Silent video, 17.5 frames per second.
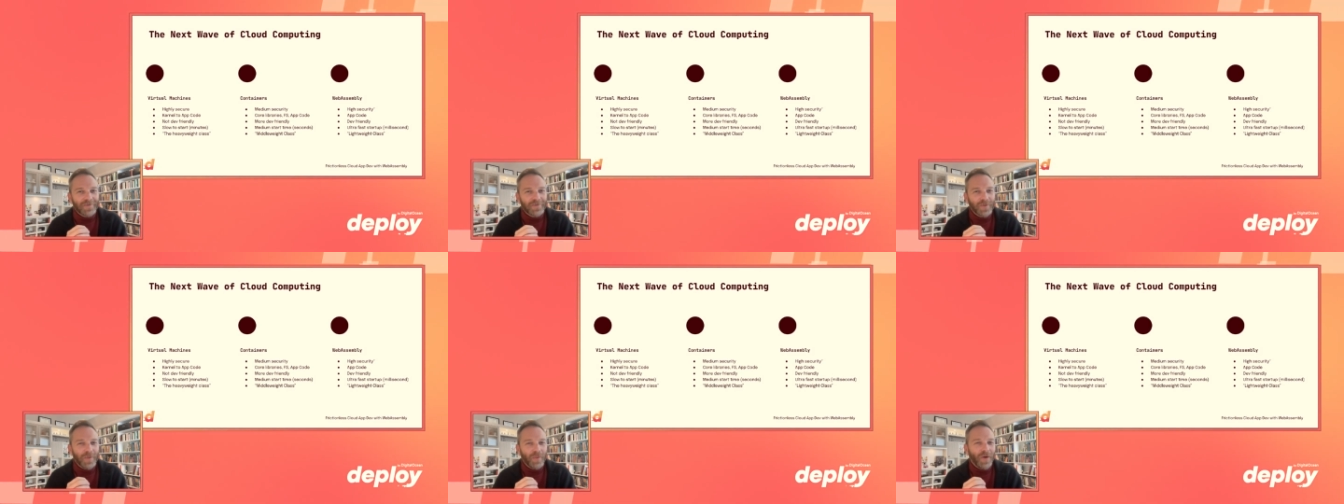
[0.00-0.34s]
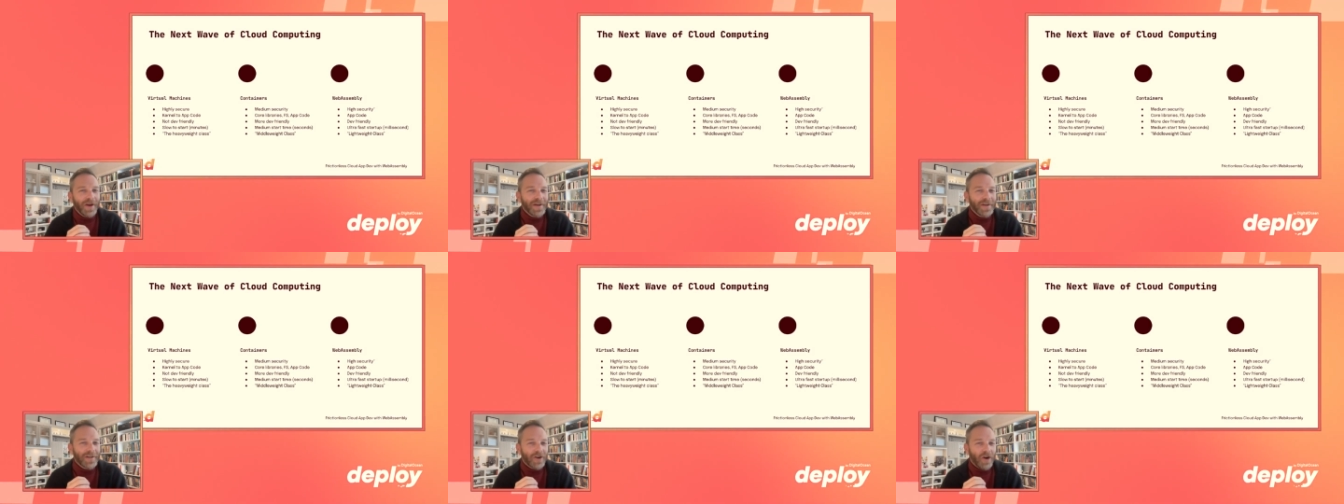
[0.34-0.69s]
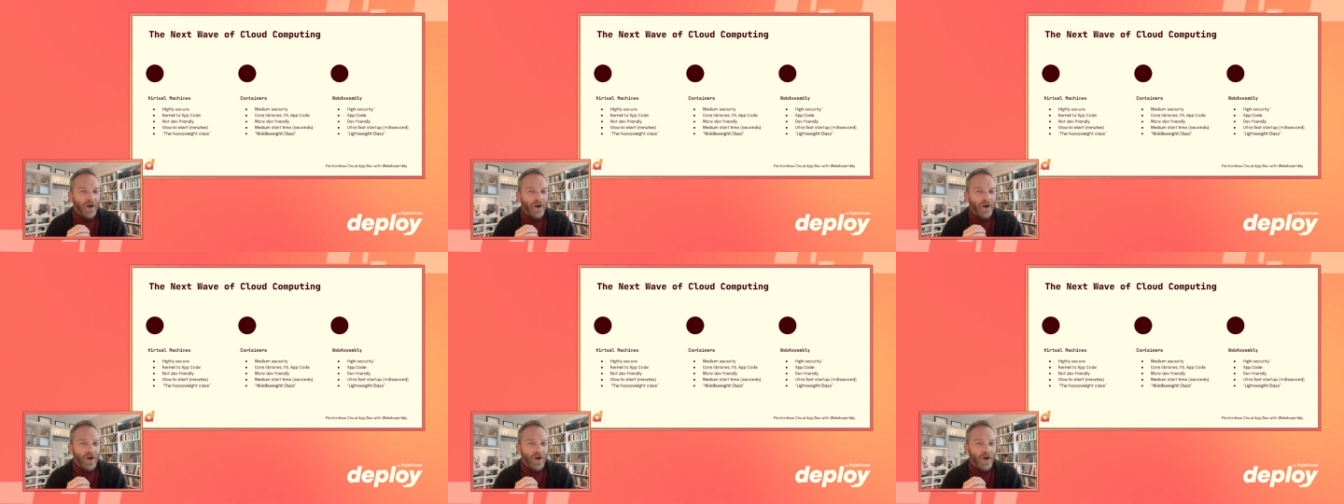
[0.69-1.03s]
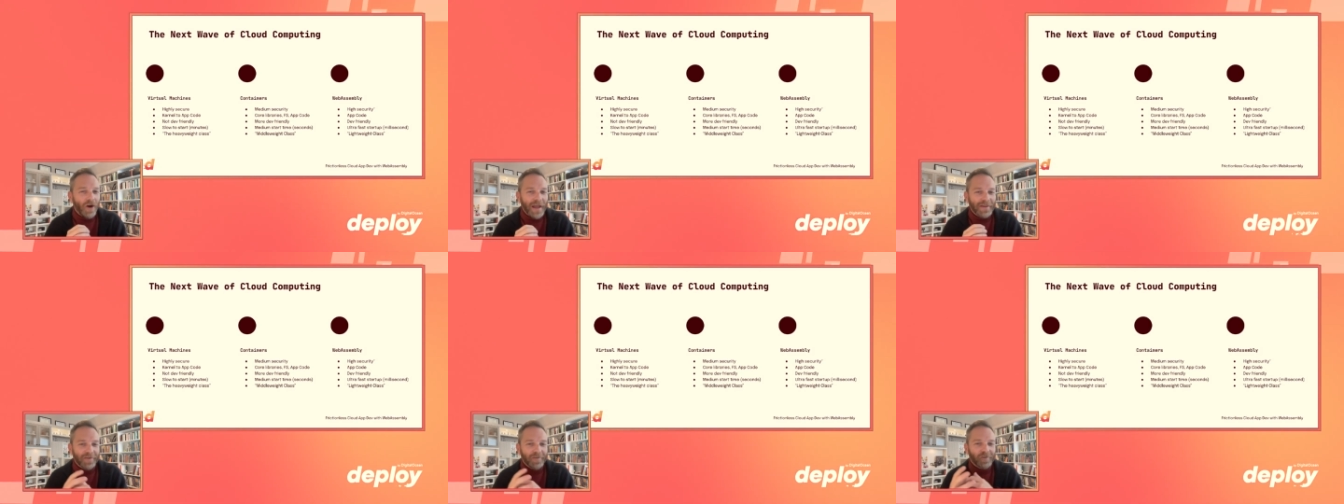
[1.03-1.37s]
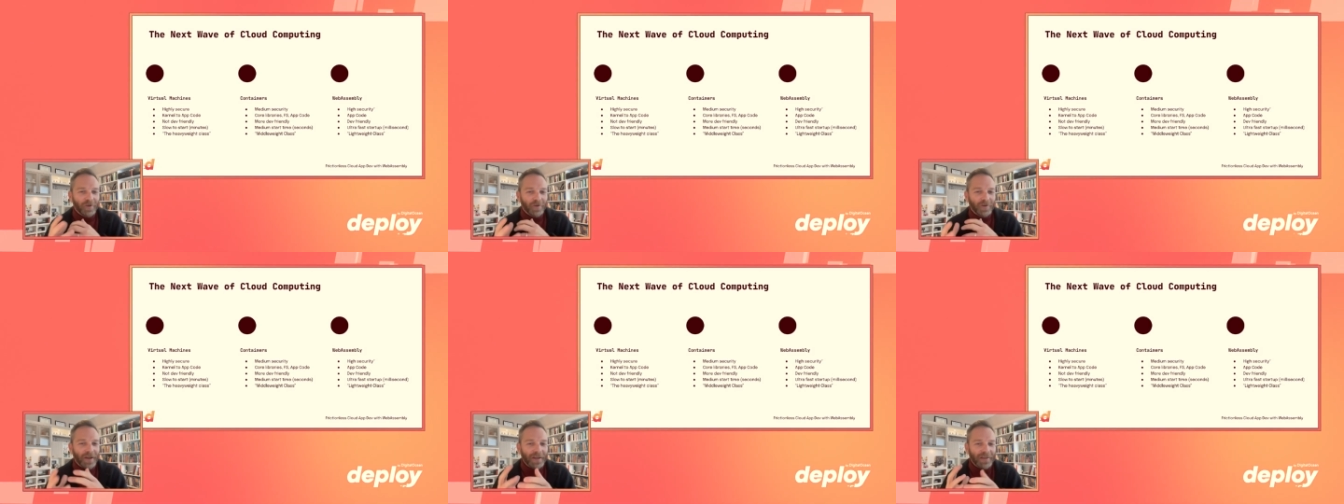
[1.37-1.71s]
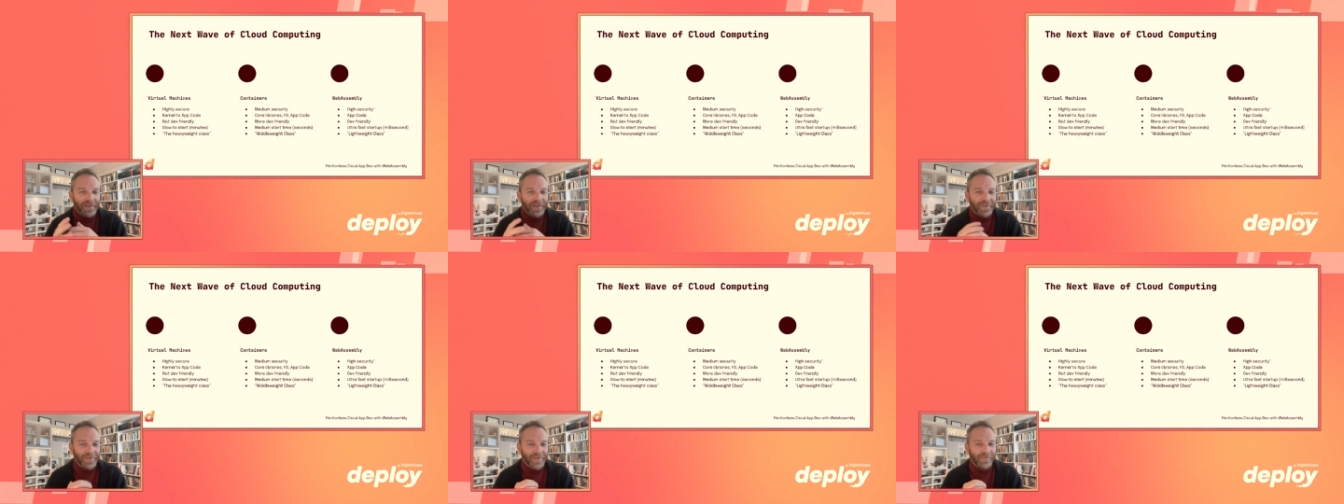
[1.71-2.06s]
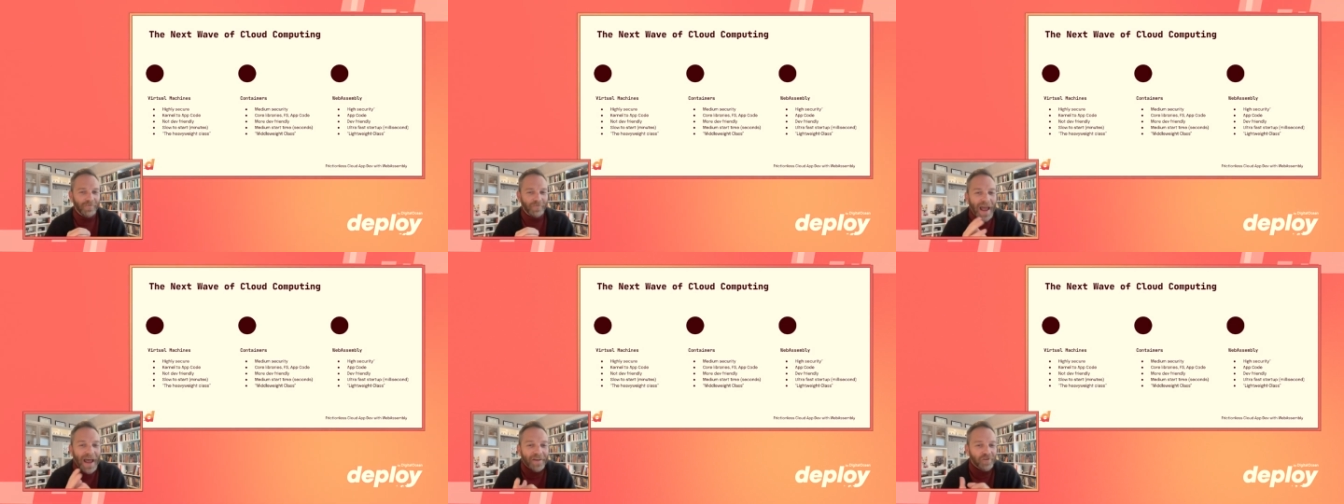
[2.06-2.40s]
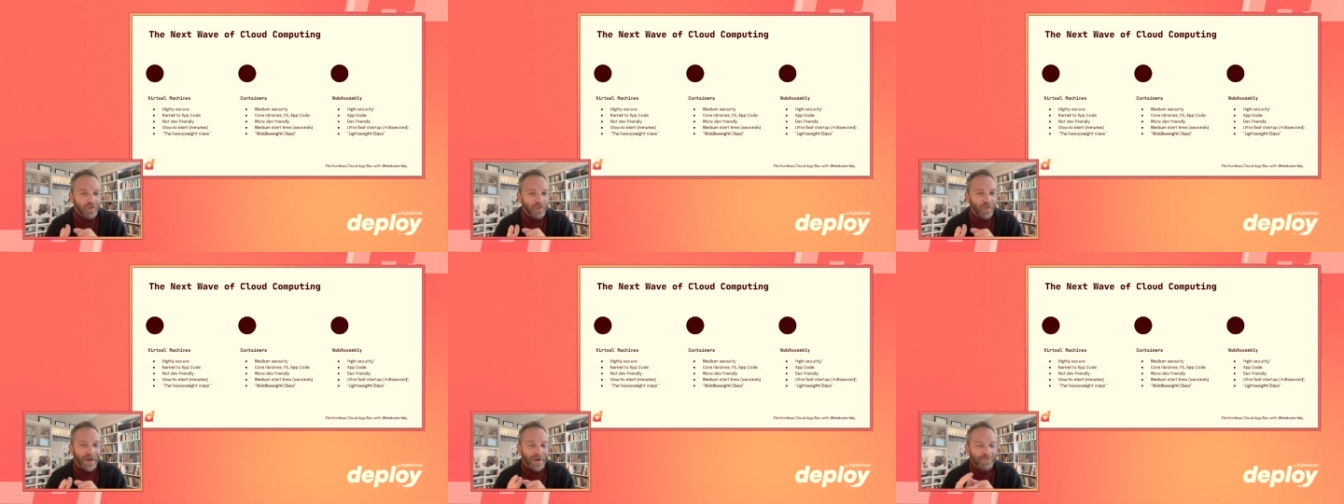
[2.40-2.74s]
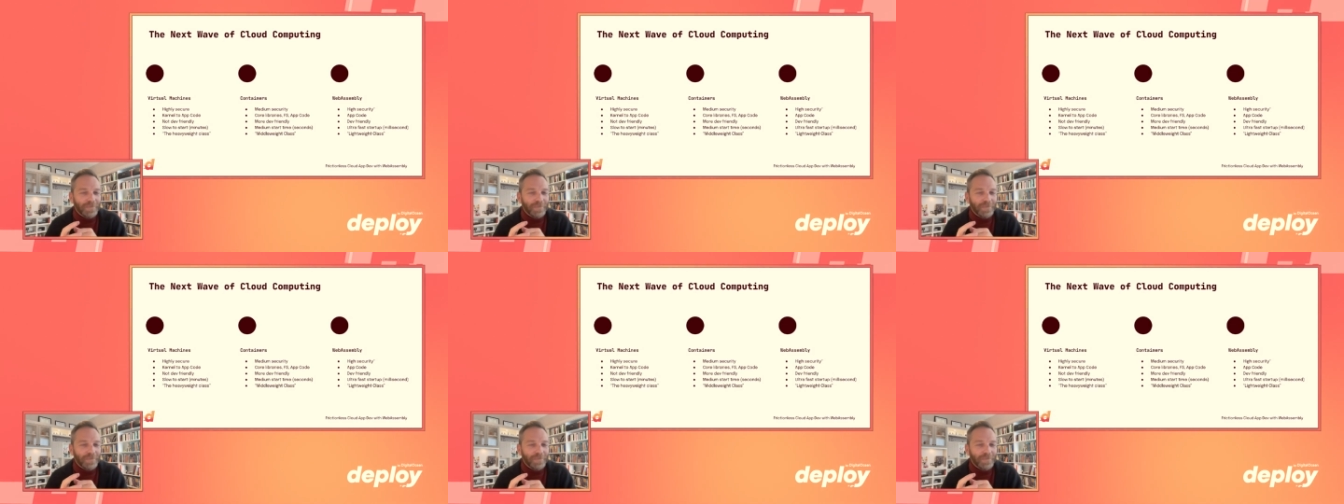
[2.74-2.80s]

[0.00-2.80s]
we wanted to call that sort of like the, the fast one,